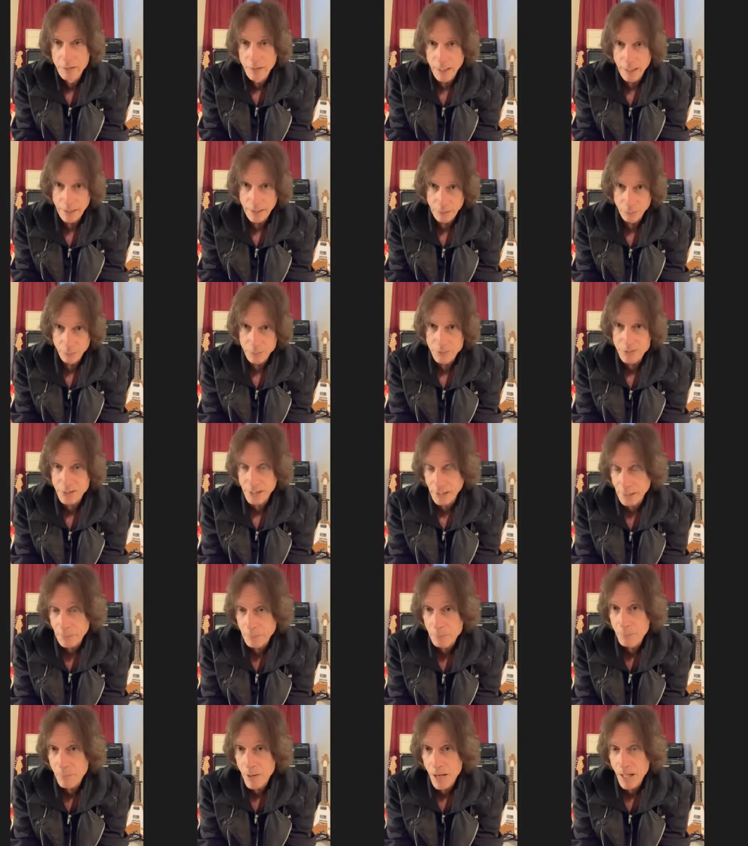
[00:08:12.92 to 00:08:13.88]
and it was
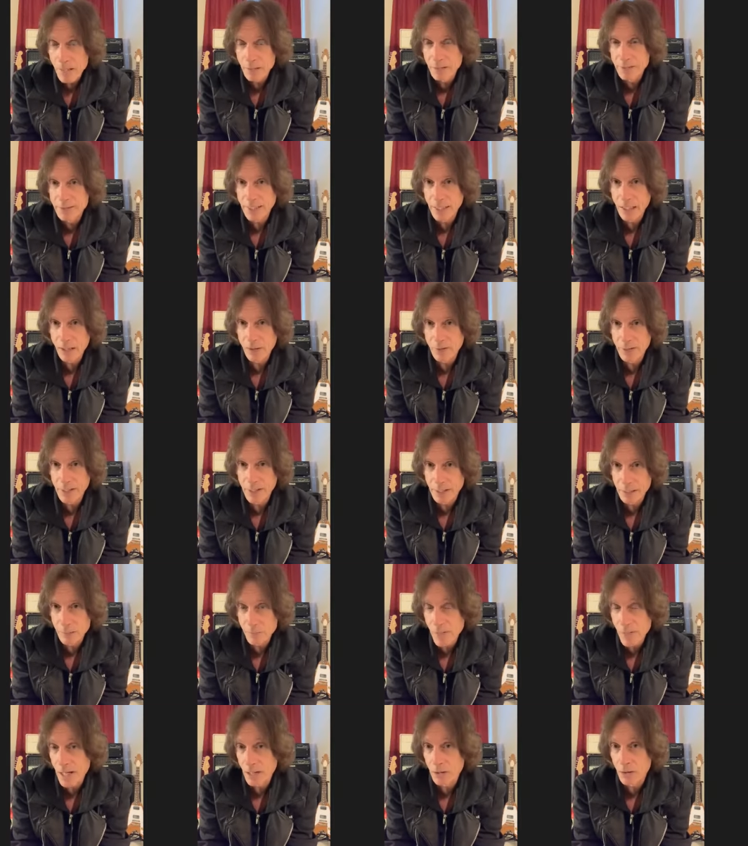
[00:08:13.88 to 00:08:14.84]
in and a
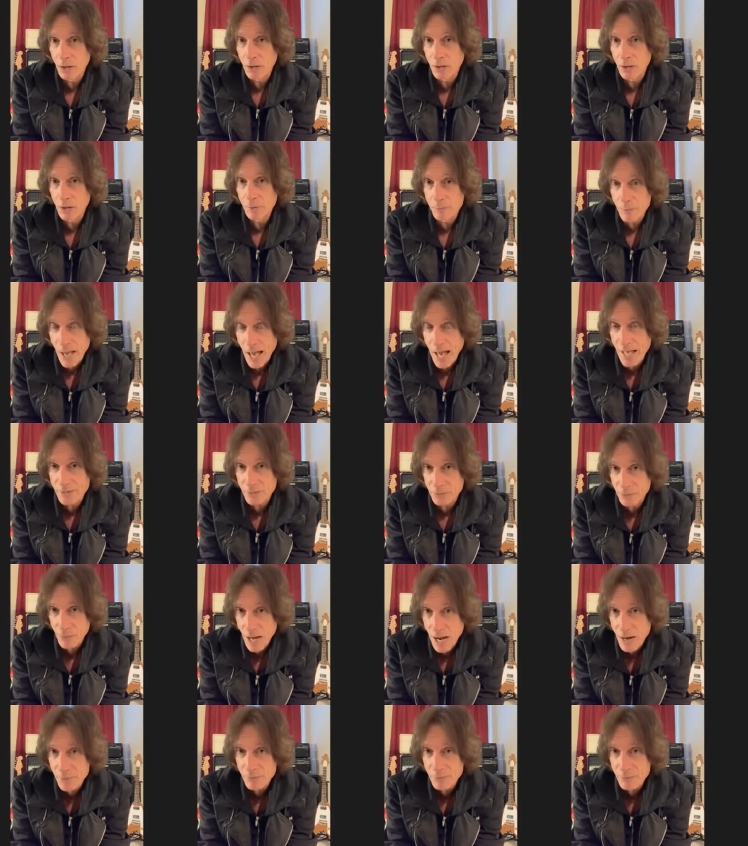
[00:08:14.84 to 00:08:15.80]
band called Pat
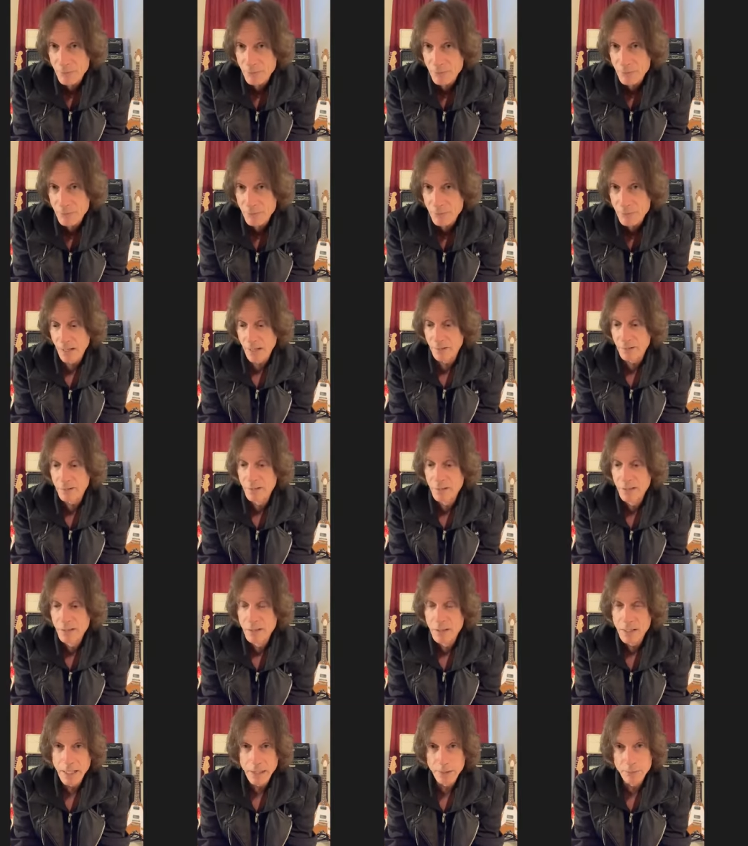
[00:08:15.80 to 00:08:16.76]
Travers Band,
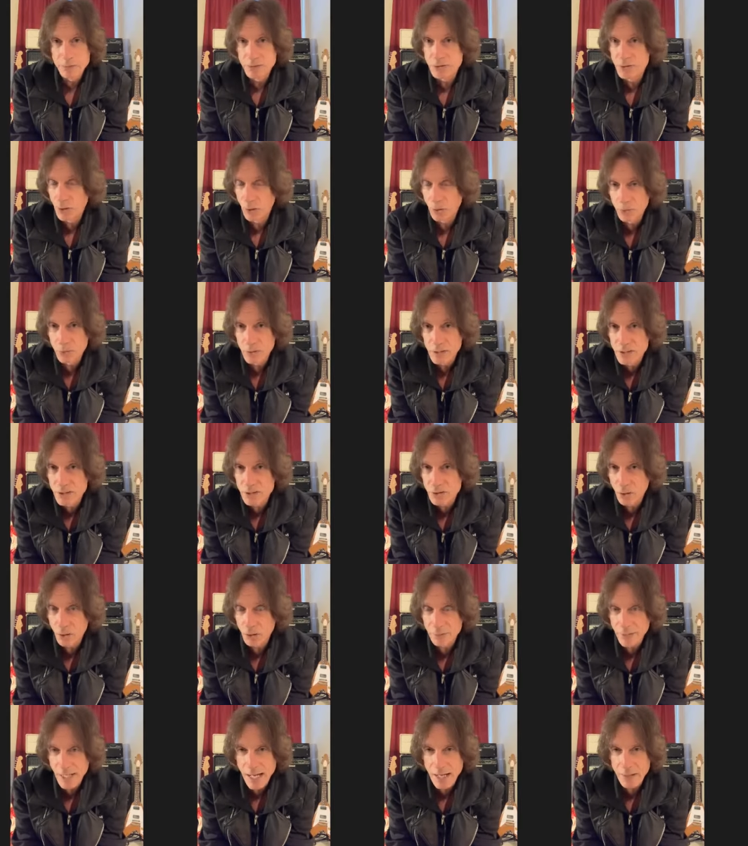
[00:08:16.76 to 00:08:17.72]
and it was totally
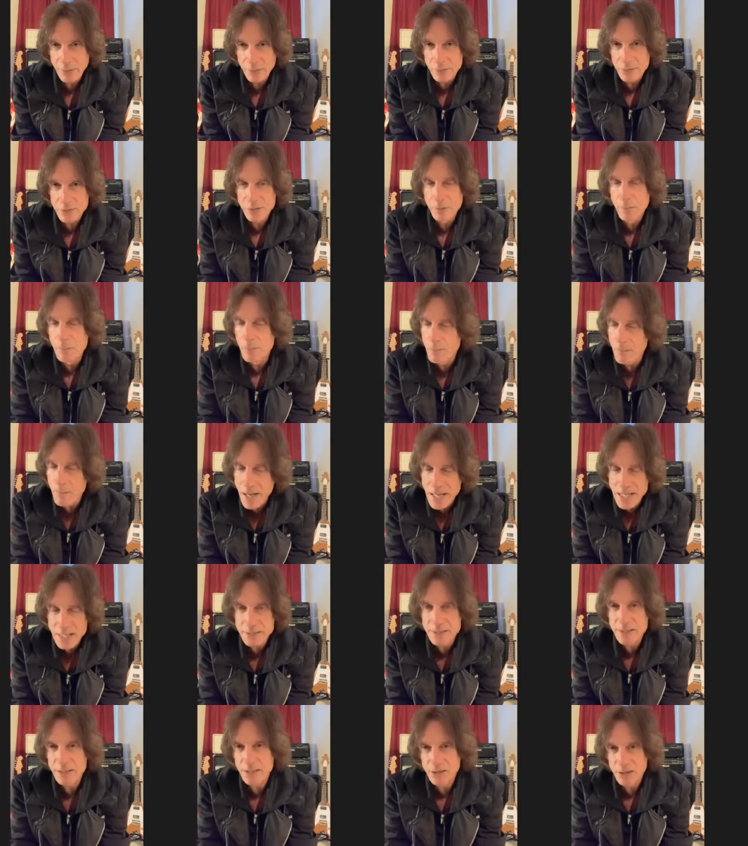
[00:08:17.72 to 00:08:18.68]
sold out. It was an
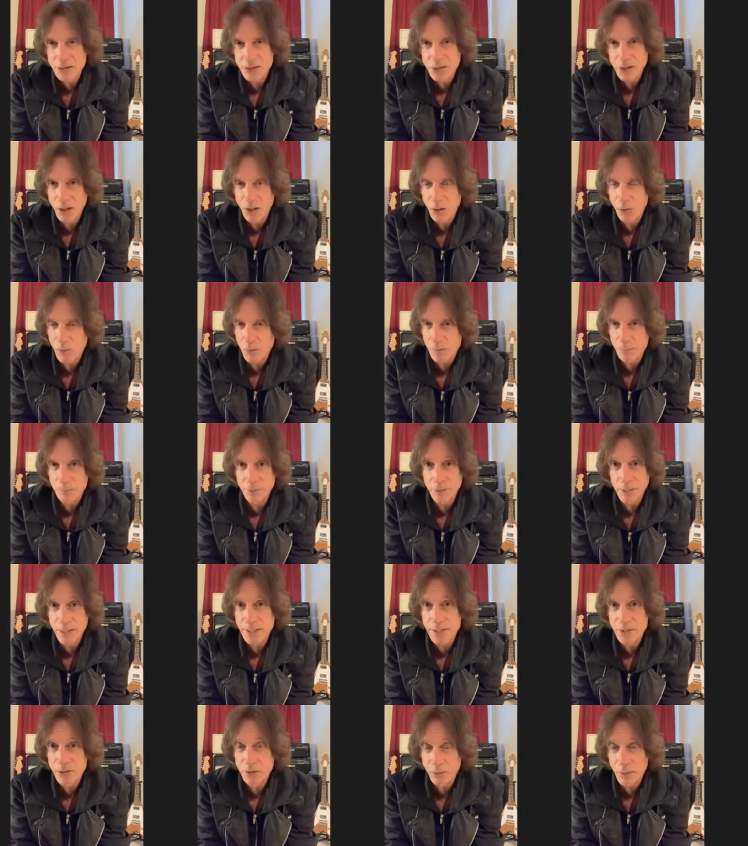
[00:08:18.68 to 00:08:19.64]
amazing show. We
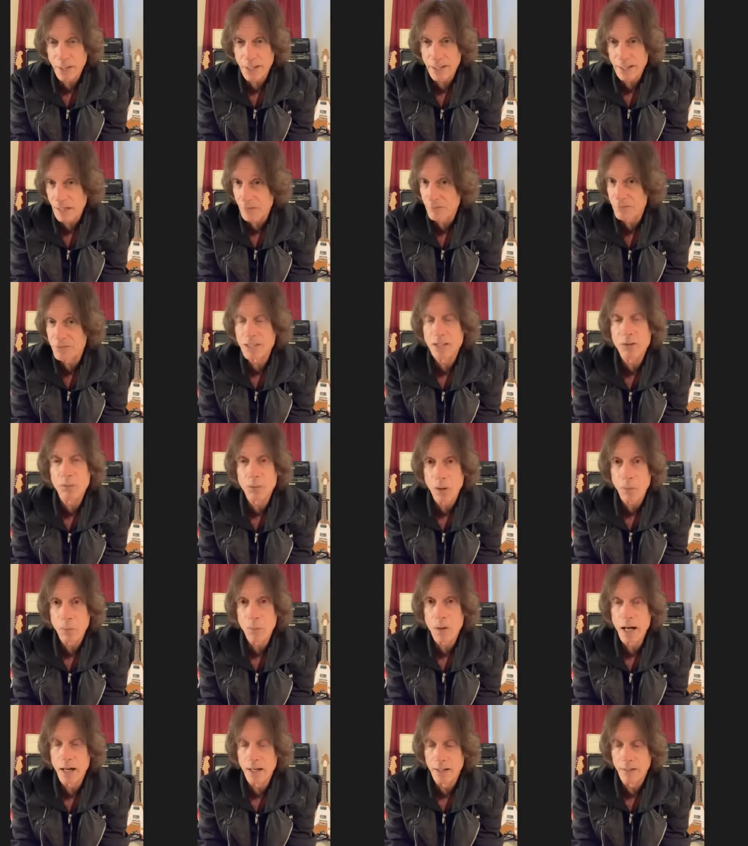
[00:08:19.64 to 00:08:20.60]
played great, and everything went
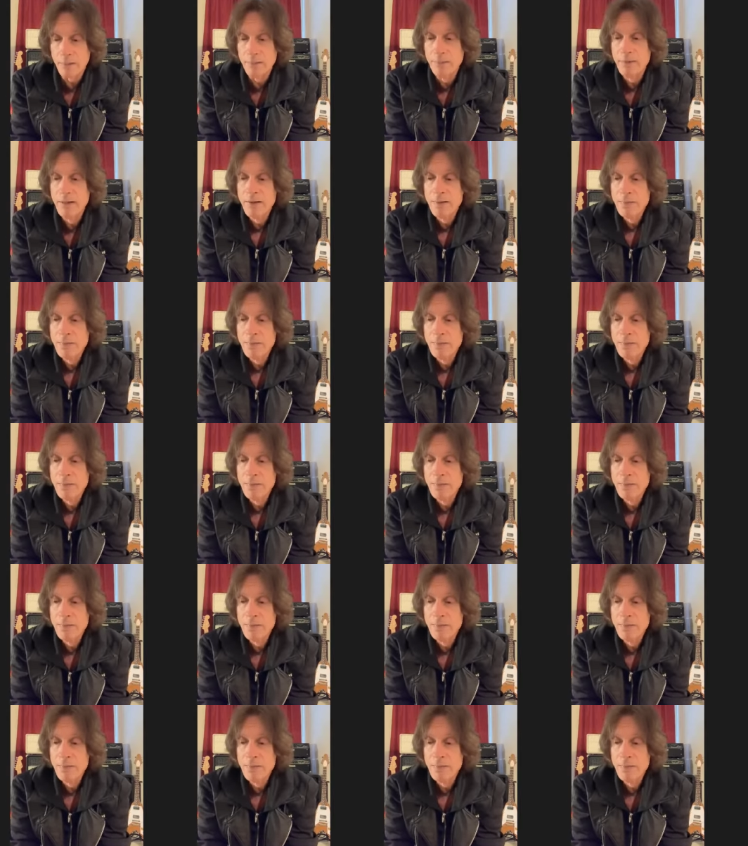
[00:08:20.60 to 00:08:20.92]
well.